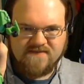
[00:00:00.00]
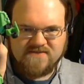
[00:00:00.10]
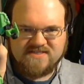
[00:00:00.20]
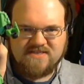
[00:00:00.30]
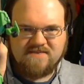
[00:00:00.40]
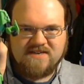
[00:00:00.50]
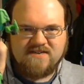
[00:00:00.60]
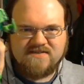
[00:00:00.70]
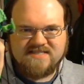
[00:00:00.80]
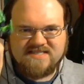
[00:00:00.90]
thing you might
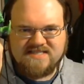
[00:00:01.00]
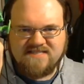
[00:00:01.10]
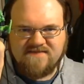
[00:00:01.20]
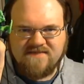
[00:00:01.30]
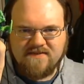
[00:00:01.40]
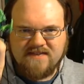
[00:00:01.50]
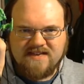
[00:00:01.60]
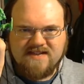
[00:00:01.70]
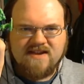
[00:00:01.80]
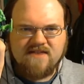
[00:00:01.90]
notice is he's very
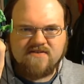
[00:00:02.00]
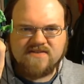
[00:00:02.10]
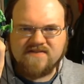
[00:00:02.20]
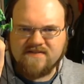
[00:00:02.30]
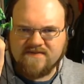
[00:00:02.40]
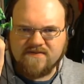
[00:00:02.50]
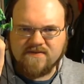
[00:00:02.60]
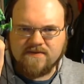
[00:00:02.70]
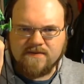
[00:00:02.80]
narrow, he's very vertical.